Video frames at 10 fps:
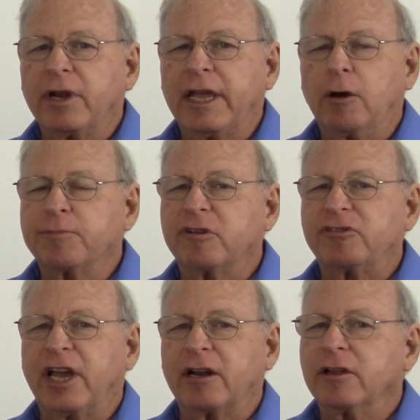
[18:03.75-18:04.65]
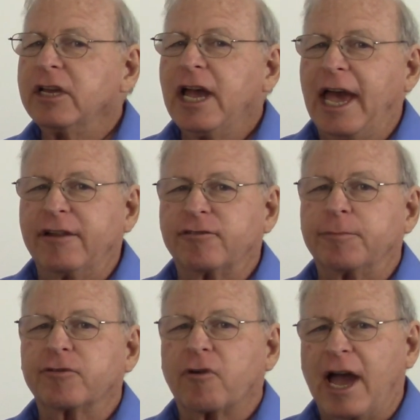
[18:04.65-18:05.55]
really helps the channel. And
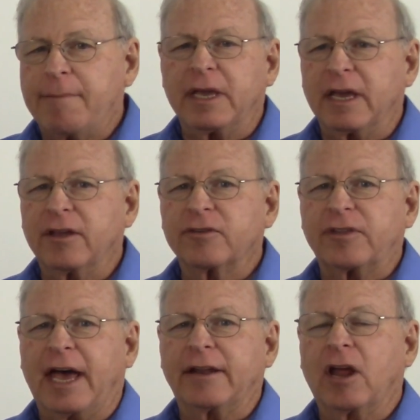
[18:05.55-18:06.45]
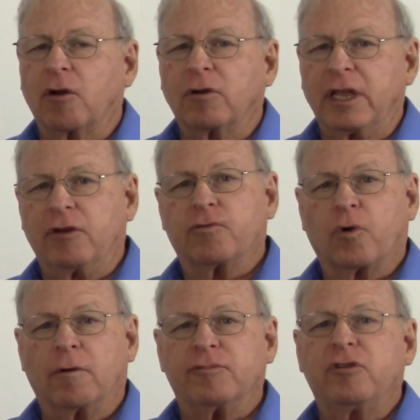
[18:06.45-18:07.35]
subscribe because that not only
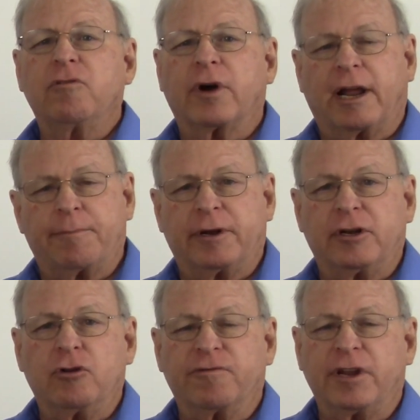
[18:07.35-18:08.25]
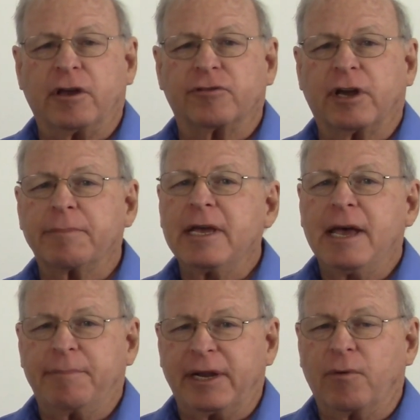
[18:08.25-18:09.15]
informs you when I put new videos up,
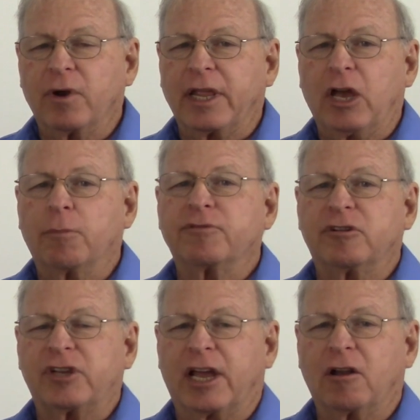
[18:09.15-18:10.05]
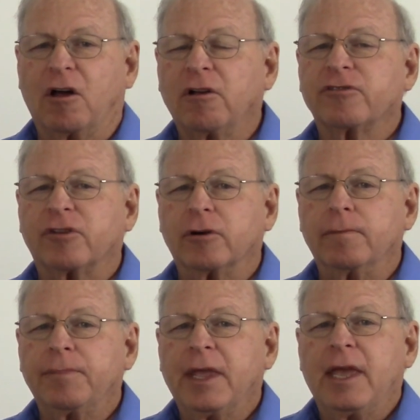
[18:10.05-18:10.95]
but it really helps the channel
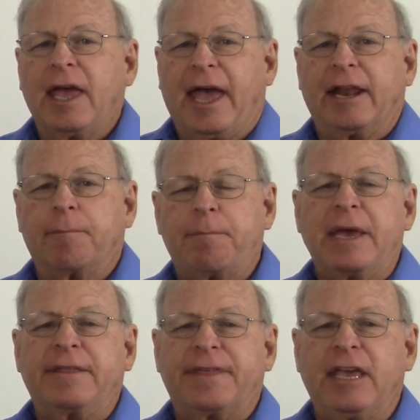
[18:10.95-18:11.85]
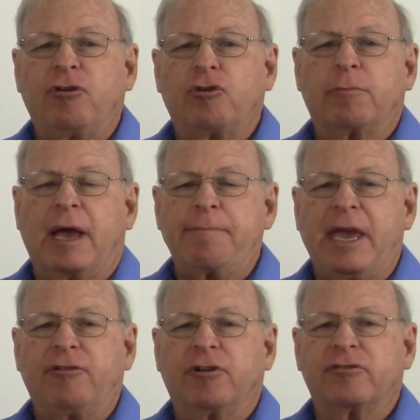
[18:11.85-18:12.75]
also. And a big thank you to my
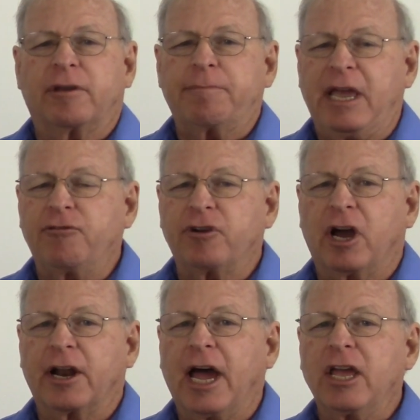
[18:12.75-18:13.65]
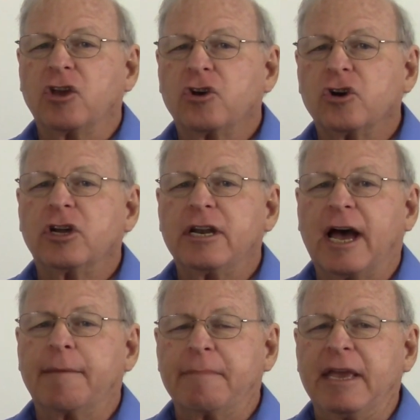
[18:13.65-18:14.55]
patrons at Patreon. I could
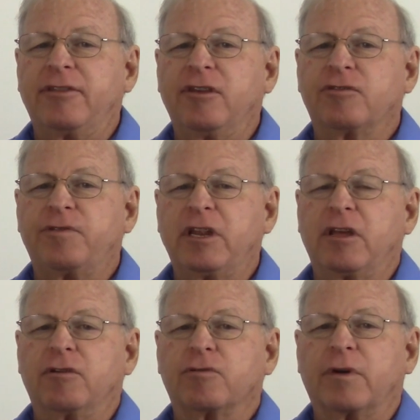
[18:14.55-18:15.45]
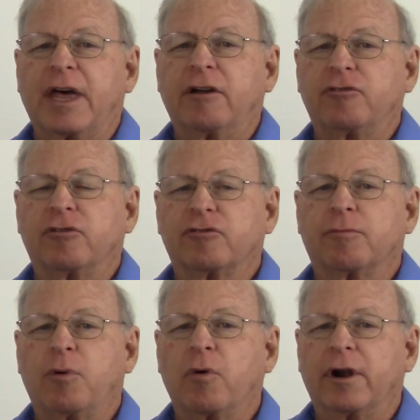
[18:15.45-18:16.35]
not make these videos without your
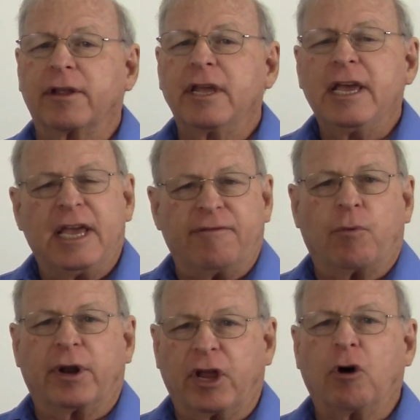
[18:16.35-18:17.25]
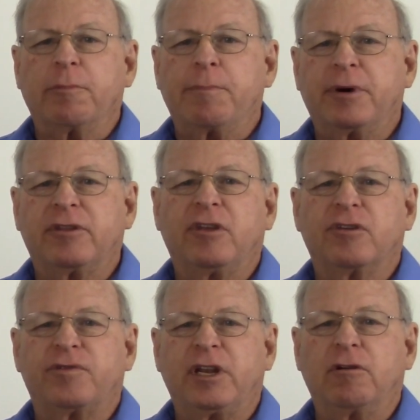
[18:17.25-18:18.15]
support. If you want to help me put
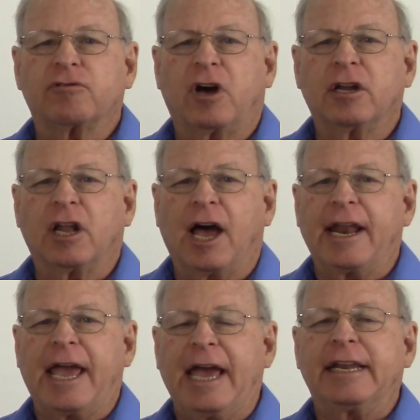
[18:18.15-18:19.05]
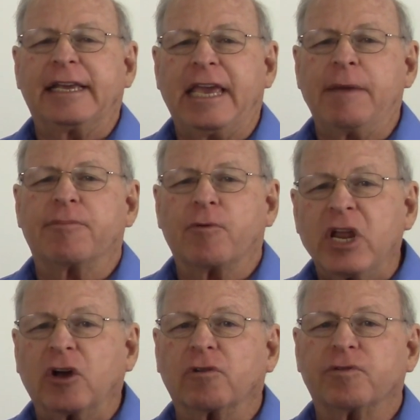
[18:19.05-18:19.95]
these videos online and keep
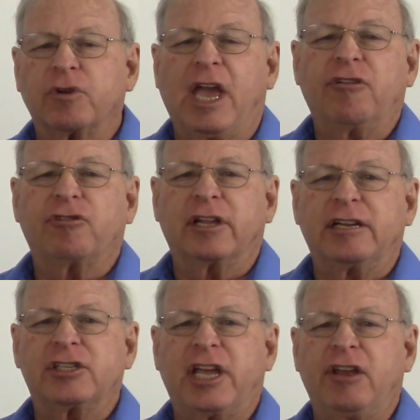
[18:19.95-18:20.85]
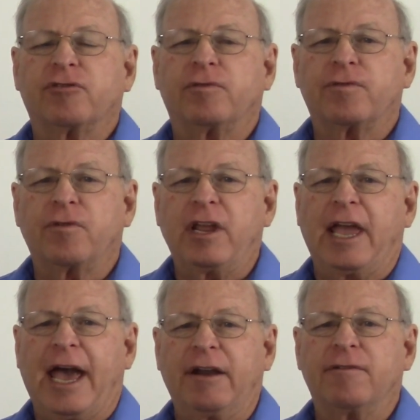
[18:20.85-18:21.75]
real vocational education
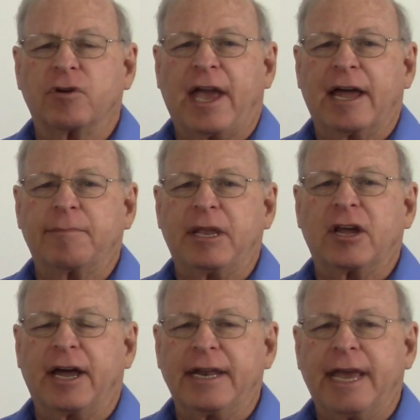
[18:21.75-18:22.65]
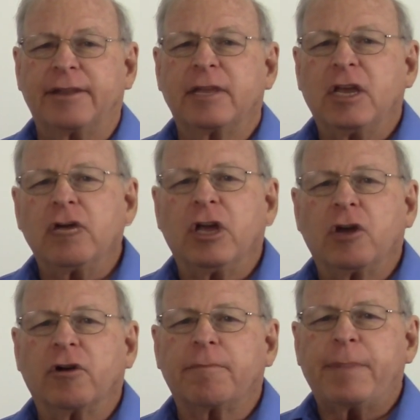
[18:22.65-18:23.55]
free at vocademy.net, you can
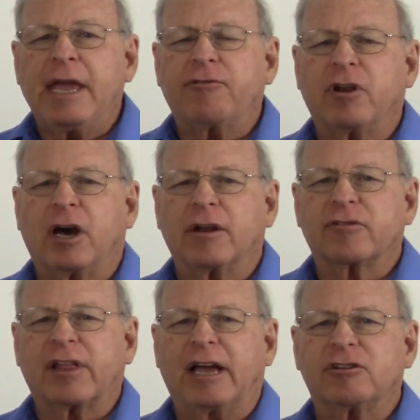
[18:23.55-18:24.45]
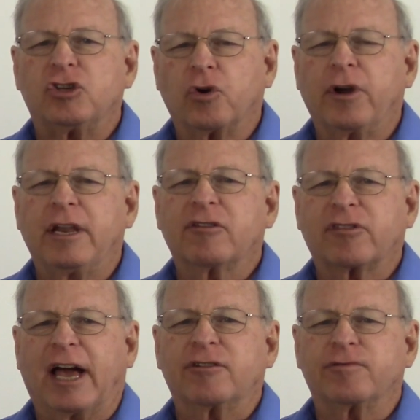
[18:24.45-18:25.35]
go to patreon slash join
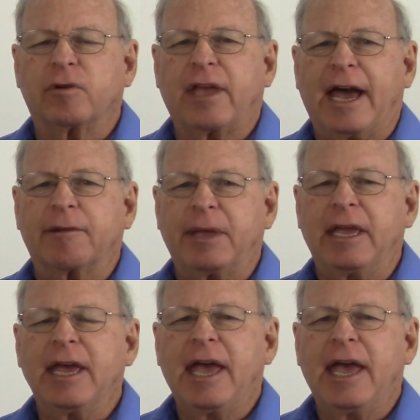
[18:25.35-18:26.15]
slash vocademy